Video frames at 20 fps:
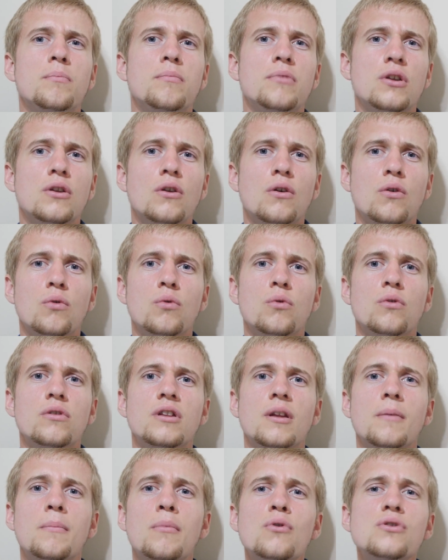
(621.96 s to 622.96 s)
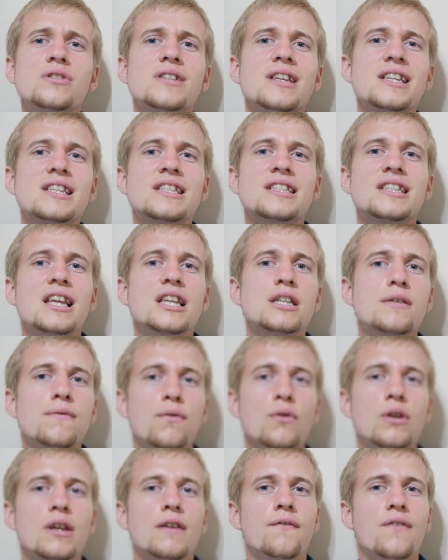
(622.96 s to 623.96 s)
know, the most
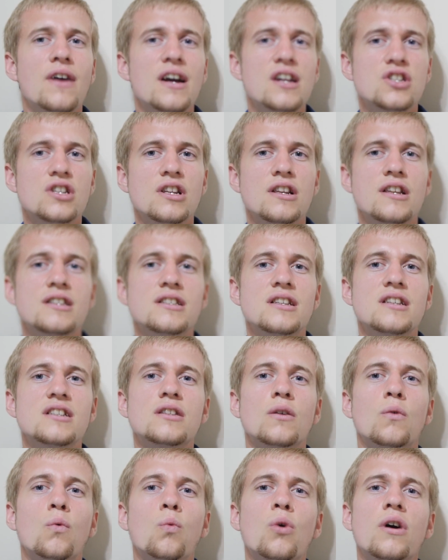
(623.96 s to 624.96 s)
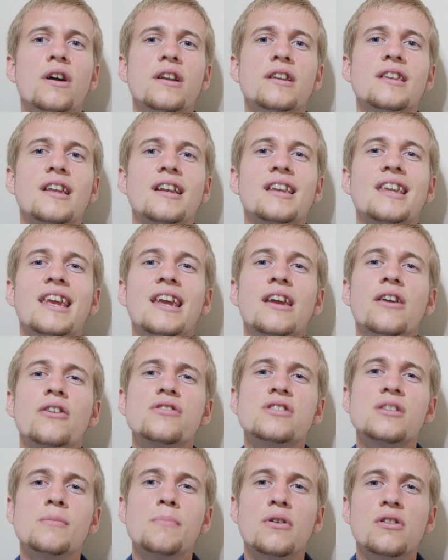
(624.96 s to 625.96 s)
successful evangelist is the one that
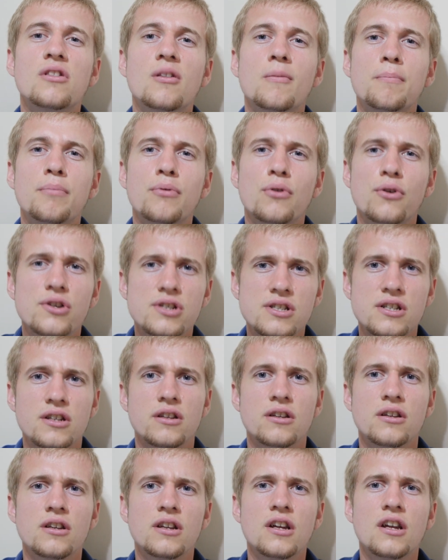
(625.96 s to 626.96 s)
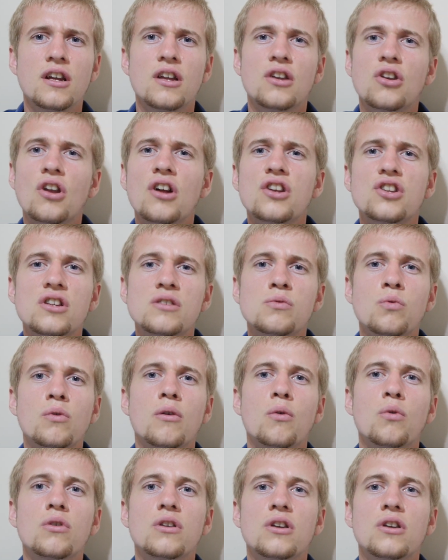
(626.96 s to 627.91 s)
cares about the person, not just about